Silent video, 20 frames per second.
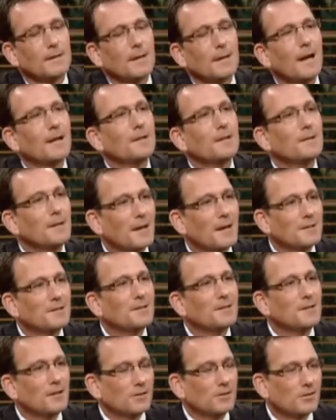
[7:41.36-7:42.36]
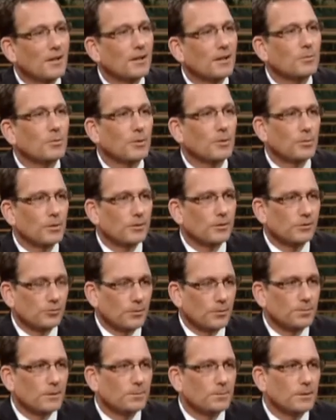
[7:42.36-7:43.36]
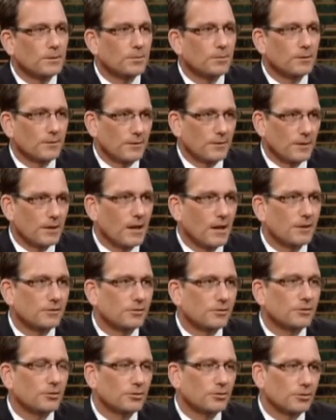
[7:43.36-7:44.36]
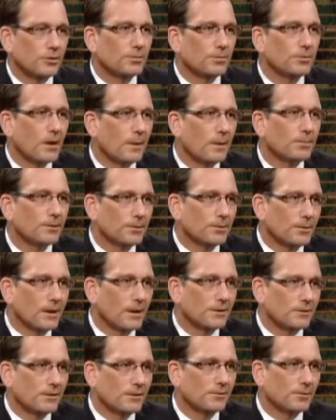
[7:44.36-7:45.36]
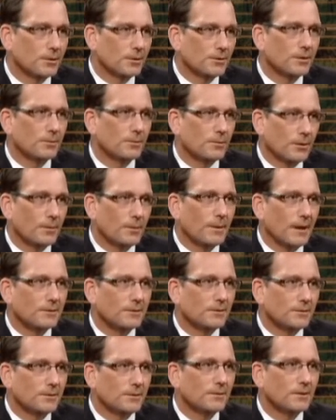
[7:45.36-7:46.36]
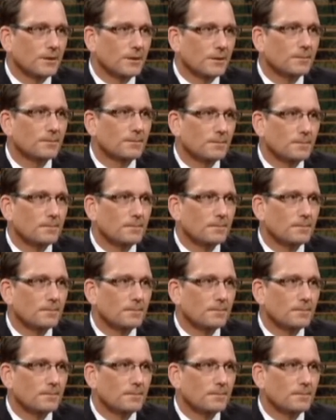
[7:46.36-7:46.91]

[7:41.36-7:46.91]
Not to the extent where we're stripping people of their constitutional property rights, as we're about to do here.